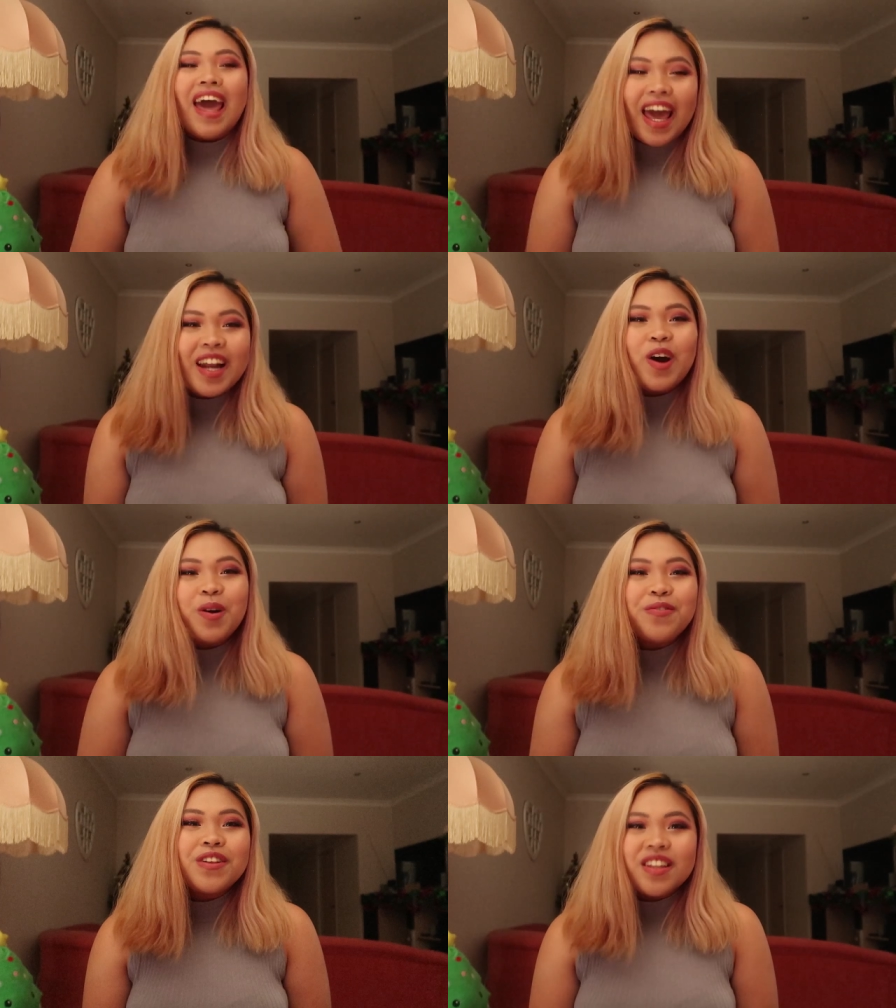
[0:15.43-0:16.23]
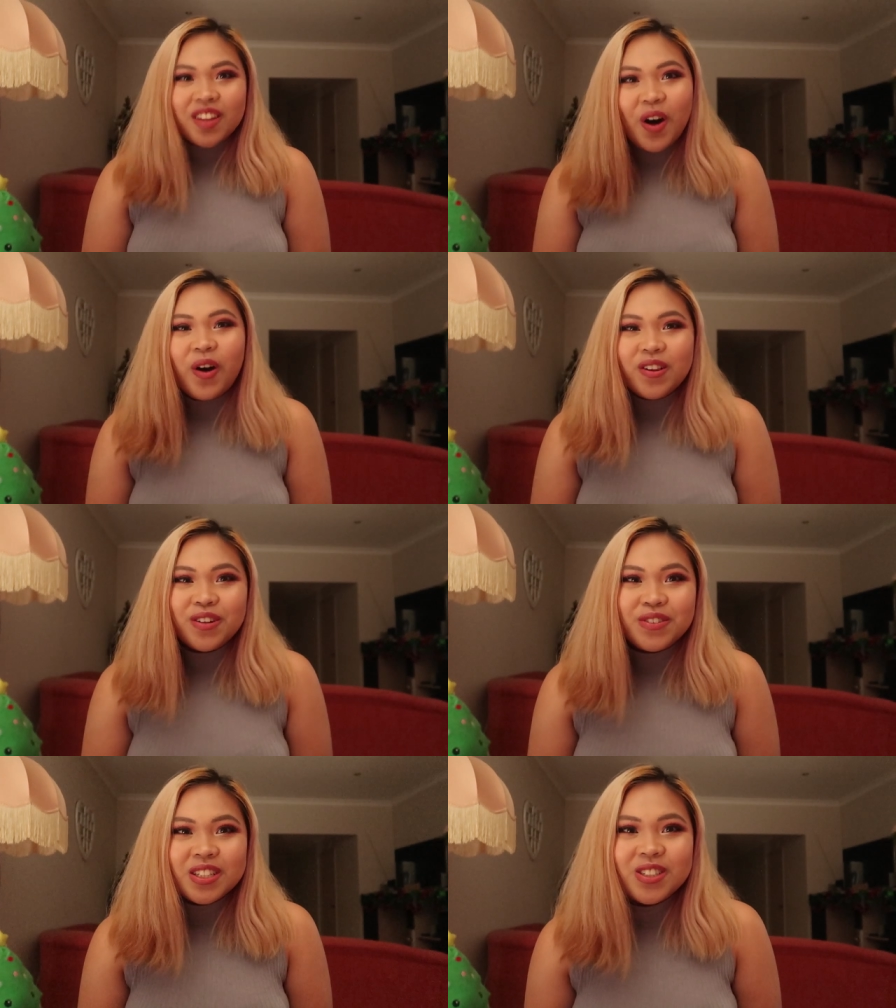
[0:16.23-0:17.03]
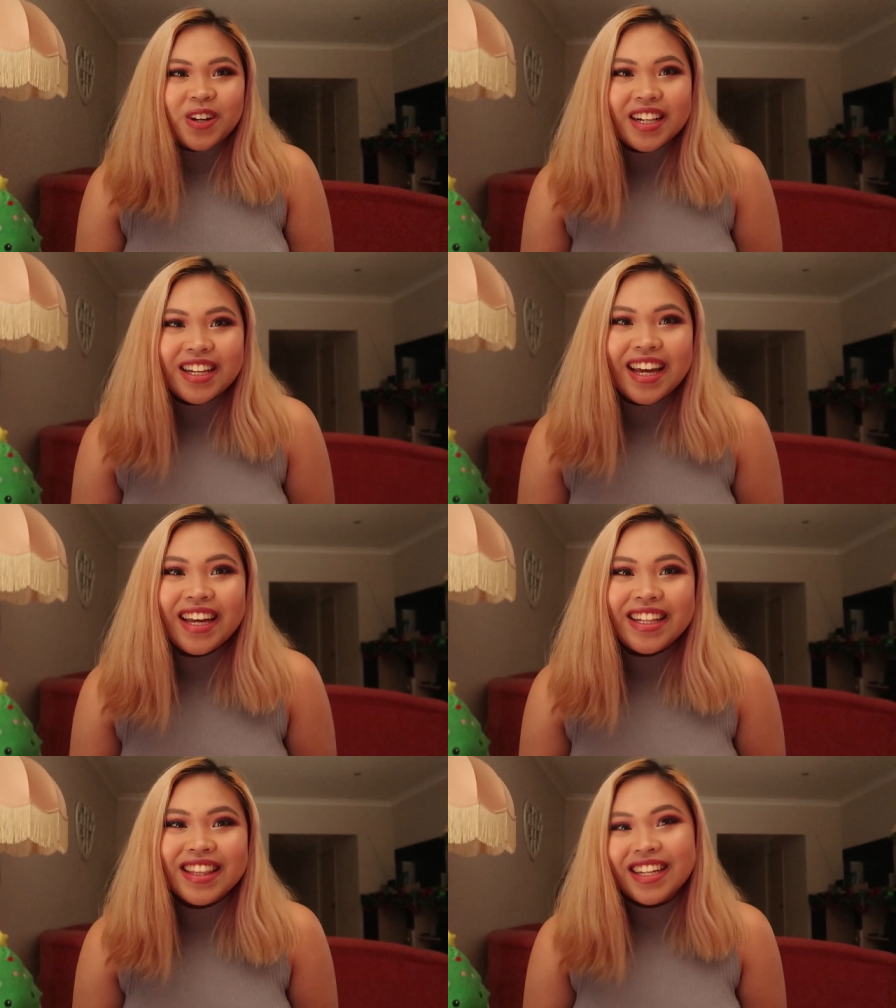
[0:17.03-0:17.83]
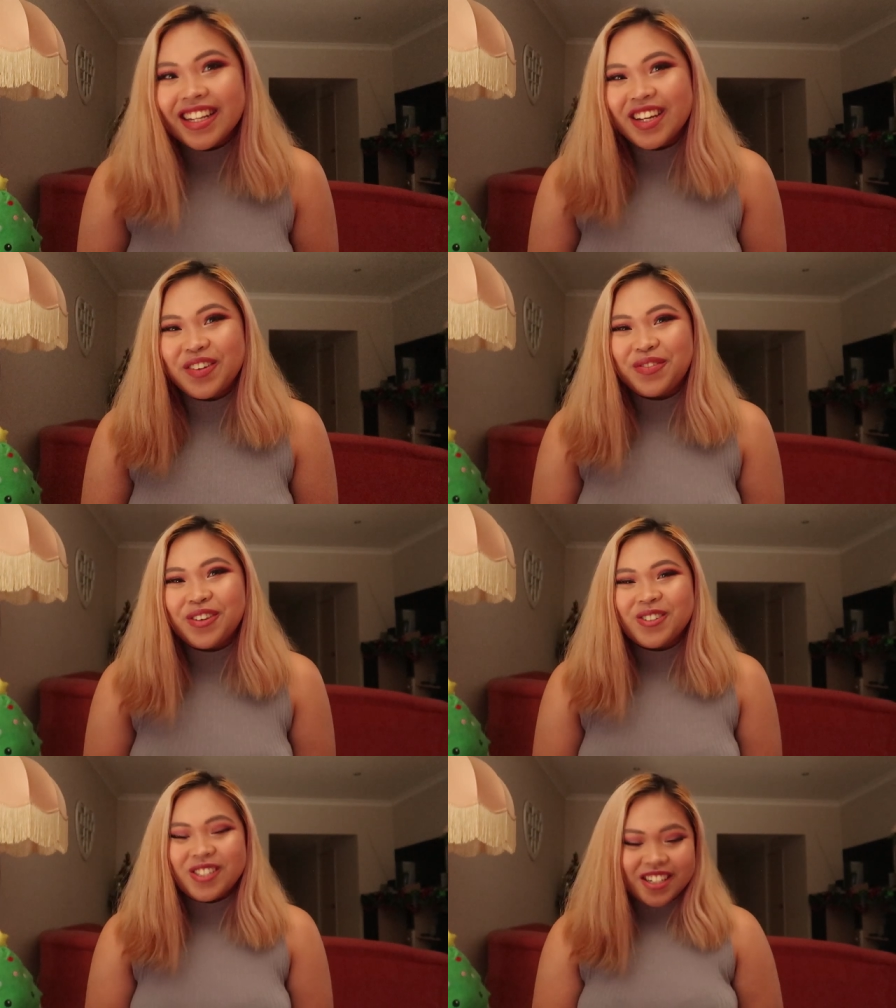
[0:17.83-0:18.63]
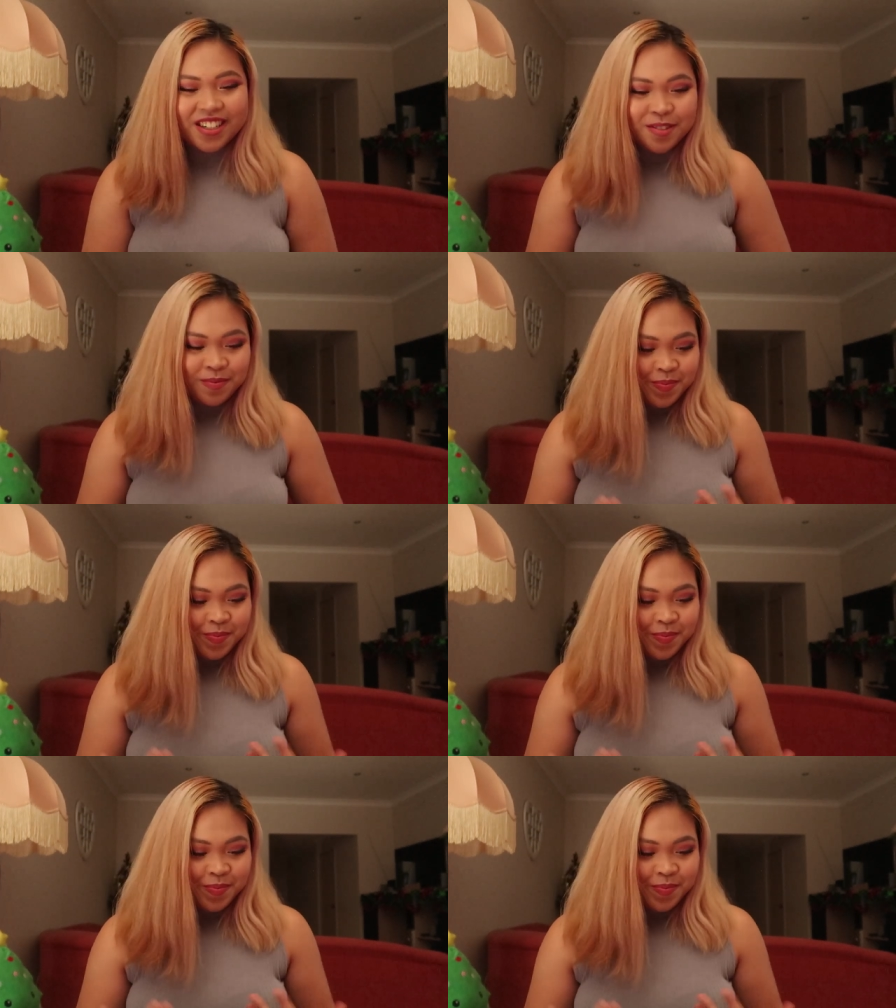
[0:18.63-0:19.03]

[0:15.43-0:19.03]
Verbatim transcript: and hopefully the whole of Australia in the near future.